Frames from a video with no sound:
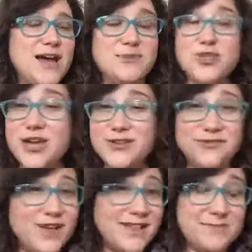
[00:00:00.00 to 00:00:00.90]
child
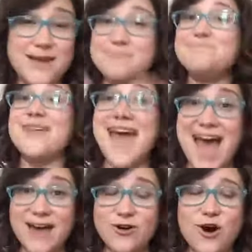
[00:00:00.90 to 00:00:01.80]
development
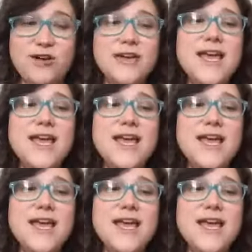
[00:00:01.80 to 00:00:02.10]
at all.